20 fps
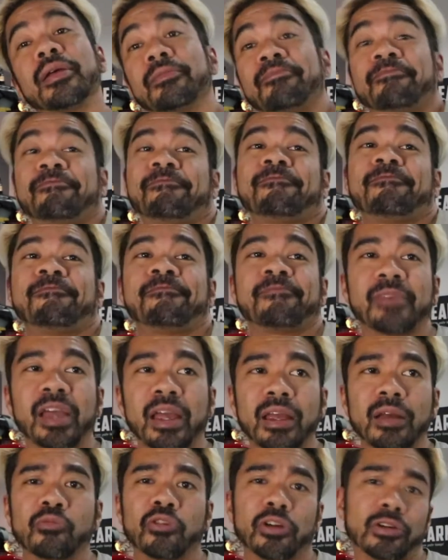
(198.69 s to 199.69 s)

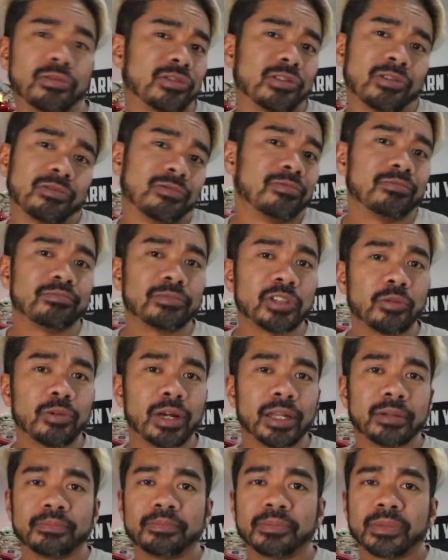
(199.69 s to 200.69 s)
I am weird, so, so
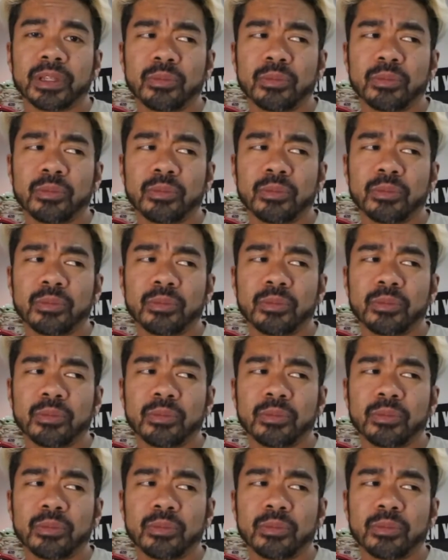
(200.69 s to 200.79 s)
what?